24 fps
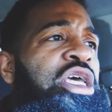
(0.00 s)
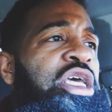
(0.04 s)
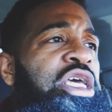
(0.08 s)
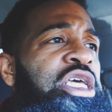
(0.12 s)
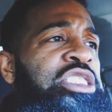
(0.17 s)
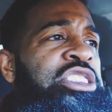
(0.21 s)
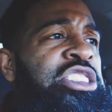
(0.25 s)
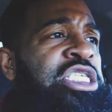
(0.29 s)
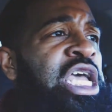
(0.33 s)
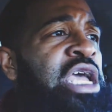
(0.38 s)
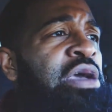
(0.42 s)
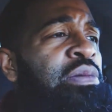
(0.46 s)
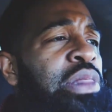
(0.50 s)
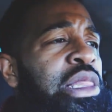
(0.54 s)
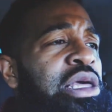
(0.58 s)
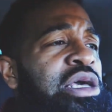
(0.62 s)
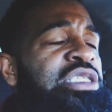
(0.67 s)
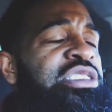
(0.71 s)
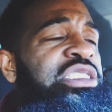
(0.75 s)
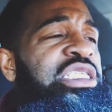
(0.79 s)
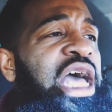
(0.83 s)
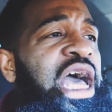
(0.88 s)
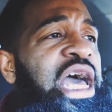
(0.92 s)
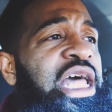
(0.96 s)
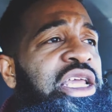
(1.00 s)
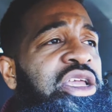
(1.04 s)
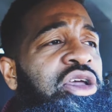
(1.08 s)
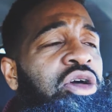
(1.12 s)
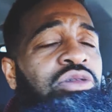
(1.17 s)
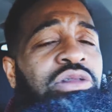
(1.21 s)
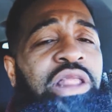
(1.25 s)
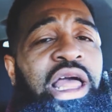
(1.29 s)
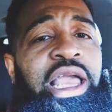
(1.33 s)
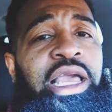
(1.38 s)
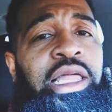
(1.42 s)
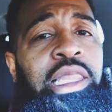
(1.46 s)
and jam lil
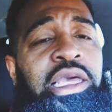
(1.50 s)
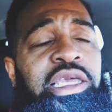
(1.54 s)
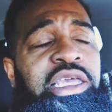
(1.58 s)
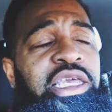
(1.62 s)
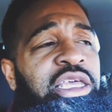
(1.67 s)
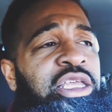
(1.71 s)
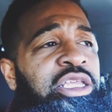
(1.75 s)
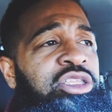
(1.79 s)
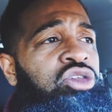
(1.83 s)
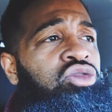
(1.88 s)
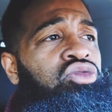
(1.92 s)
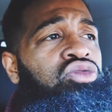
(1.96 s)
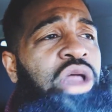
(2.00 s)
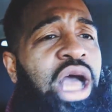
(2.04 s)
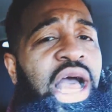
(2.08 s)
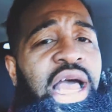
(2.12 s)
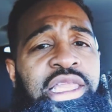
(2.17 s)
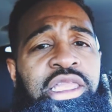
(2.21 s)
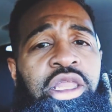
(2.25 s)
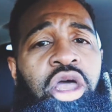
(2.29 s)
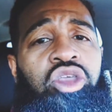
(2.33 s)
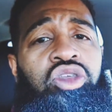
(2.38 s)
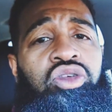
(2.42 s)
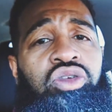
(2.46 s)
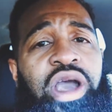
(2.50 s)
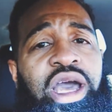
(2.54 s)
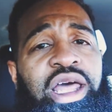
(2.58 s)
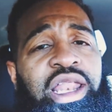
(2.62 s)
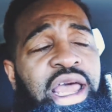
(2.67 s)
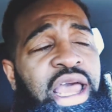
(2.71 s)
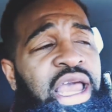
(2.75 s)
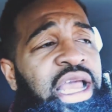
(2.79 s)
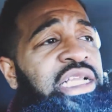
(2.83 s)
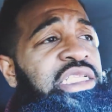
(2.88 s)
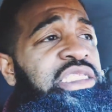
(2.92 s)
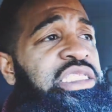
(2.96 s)
zydeco like look at you i know you got
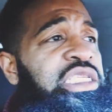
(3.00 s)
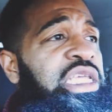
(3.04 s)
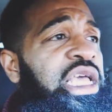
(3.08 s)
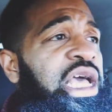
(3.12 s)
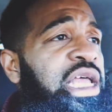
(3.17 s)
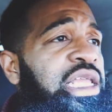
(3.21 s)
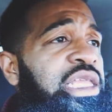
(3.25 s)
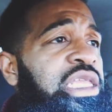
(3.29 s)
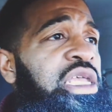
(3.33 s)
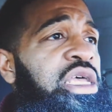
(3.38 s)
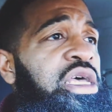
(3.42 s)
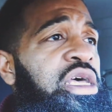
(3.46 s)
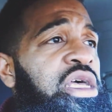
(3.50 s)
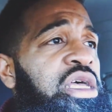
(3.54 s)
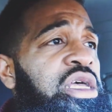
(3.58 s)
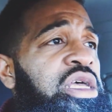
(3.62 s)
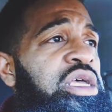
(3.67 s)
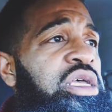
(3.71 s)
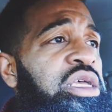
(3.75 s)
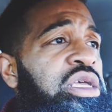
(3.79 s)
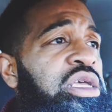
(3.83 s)
an auntie out there